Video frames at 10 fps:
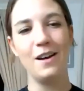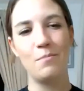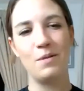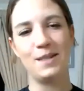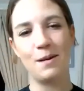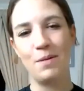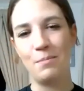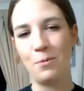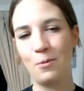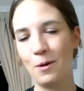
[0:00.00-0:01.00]
but some
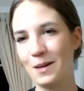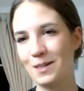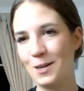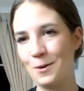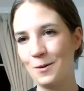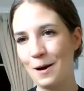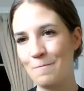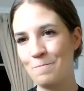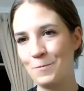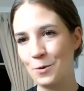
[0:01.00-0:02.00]
people like to
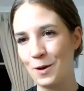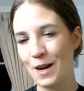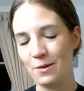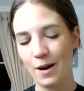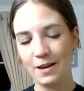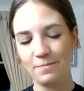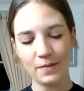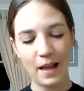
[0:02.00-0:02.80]
do it anyway.